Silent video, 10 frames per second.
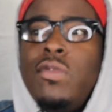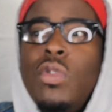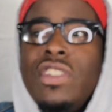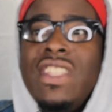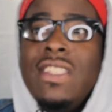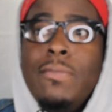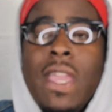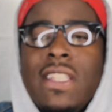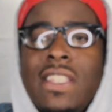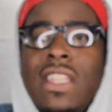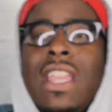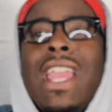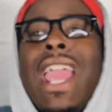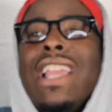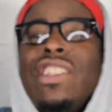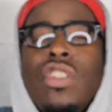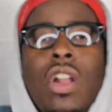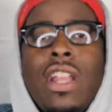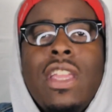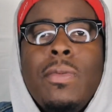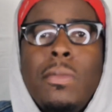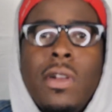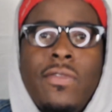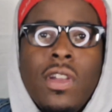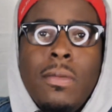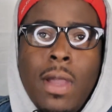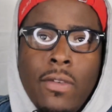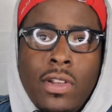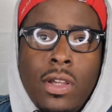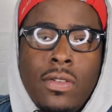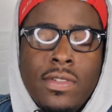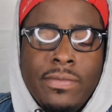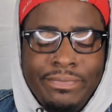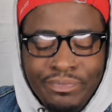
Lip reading: for one, she's messy and she don't know how to keep her motherfucking mouth closed.